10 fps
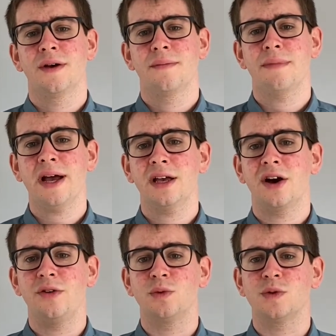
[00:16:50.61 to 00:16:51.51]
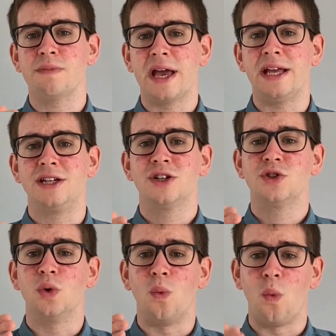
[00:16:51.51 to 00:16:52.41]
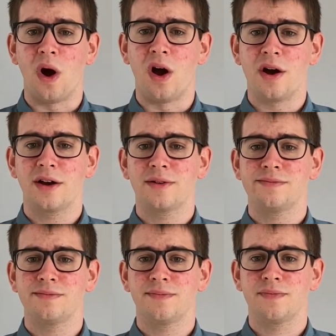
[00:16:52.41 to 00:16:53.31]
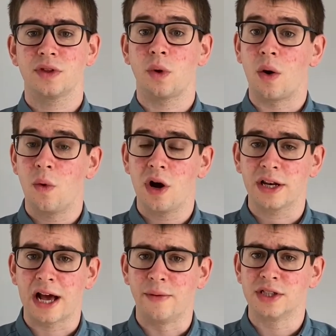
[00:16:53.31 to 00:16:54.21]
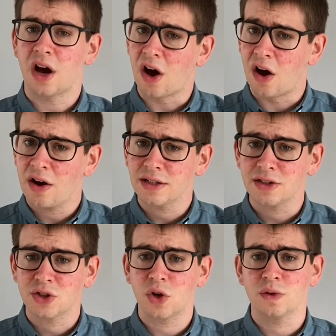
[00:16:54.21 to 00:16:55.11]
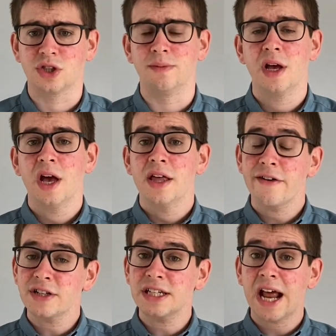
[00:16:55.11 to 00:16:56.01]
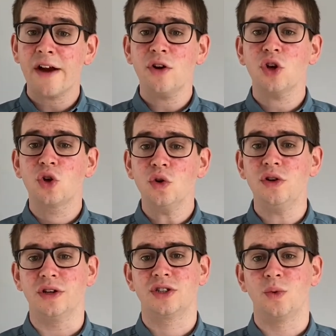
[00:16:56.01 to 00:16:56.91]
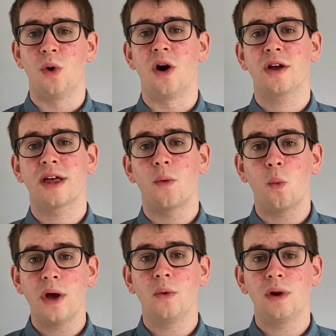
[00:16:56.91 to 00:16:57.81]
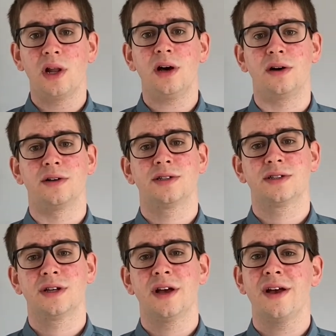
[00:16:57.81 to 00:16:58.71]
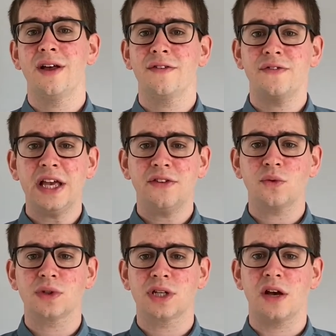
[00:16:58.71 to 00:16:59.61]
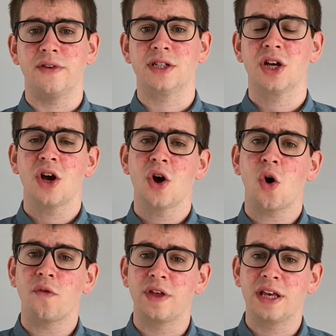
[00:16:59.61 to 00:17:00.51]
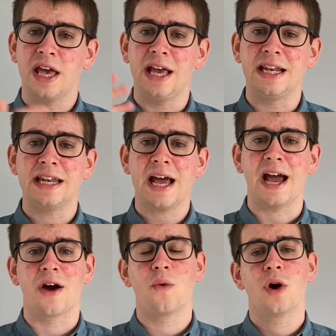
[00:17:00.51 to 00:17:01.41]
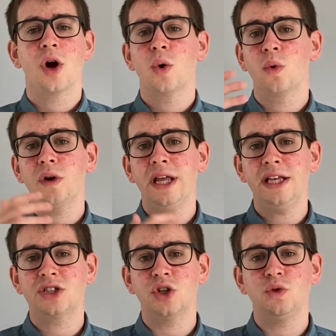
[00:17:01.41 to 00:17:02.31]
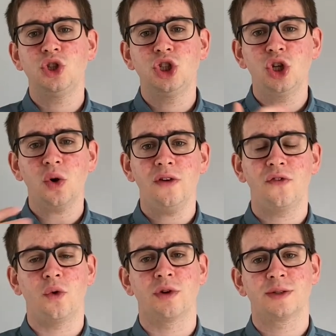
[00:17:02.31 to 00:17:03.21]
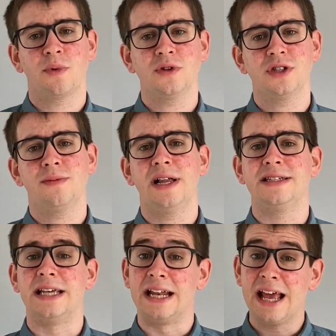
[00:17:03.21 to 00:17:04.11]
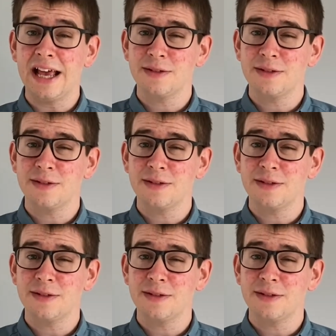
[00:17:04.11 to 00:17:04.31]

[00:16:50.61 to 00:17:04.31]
Mankind was made to work. Though our work now is hard and toilsome, there is inherent goodness to work that will last. Faithful service of the king now will lead to joyful responsibility in his